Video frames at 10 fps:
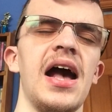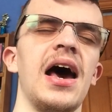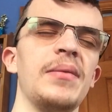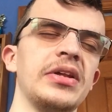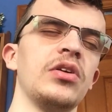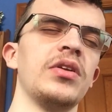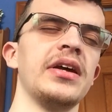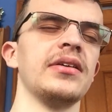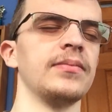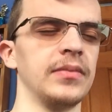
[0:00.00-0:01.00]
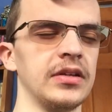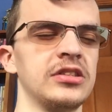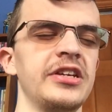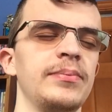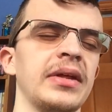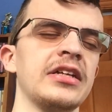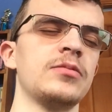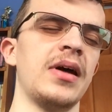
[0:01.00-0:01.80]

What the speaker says: including Sleepless,